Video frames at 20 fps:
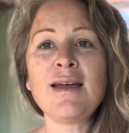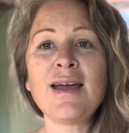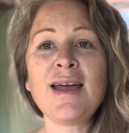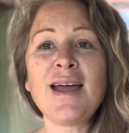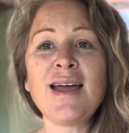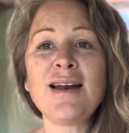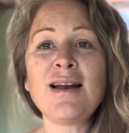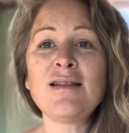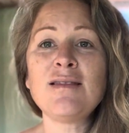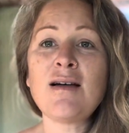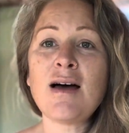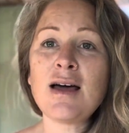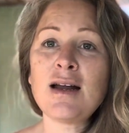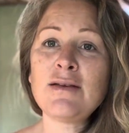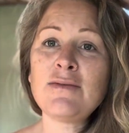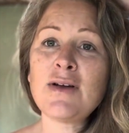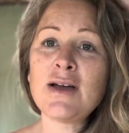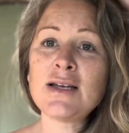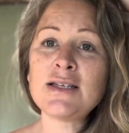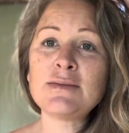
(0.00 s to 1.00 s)
and a lot
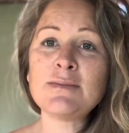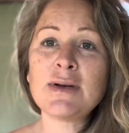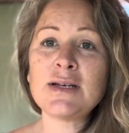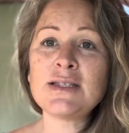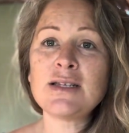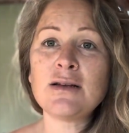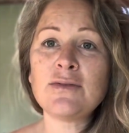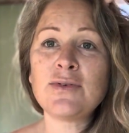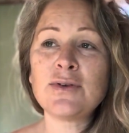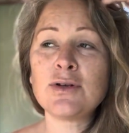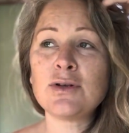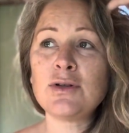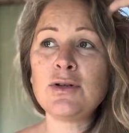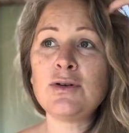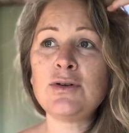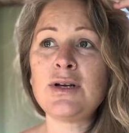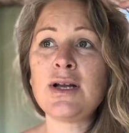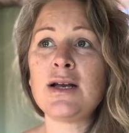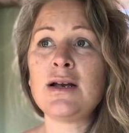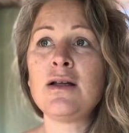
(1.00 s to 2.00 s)
of us, myself
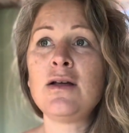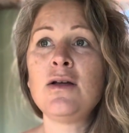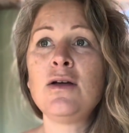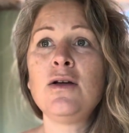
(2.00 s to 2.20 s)
included,